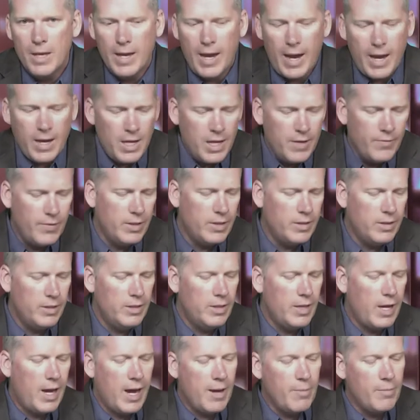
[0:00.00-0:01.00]
And even,
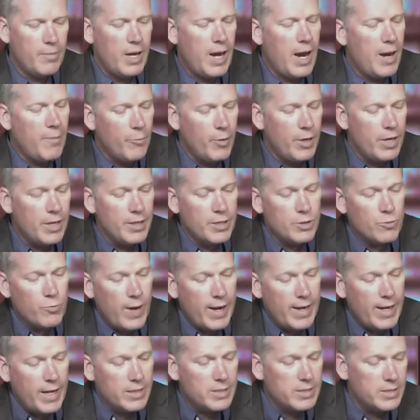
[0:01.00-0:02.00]
I'm reading this
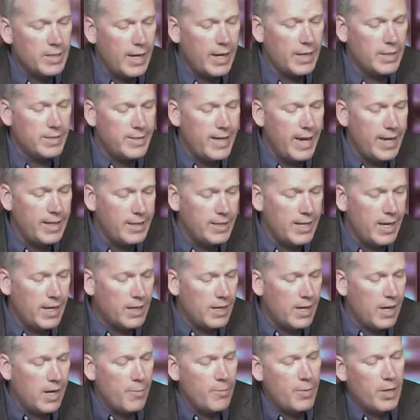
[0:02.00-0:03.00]
right out of
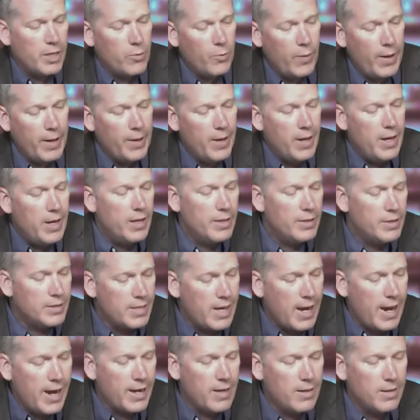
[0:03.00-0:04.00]
sciencedaily.com, by the way, the
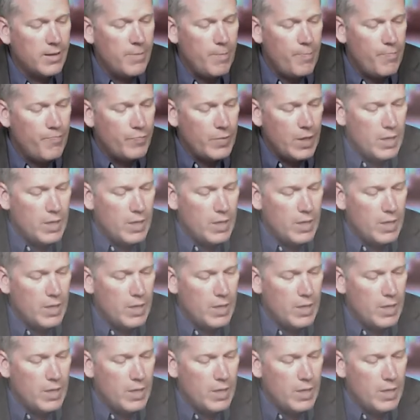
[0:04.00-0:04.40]
title,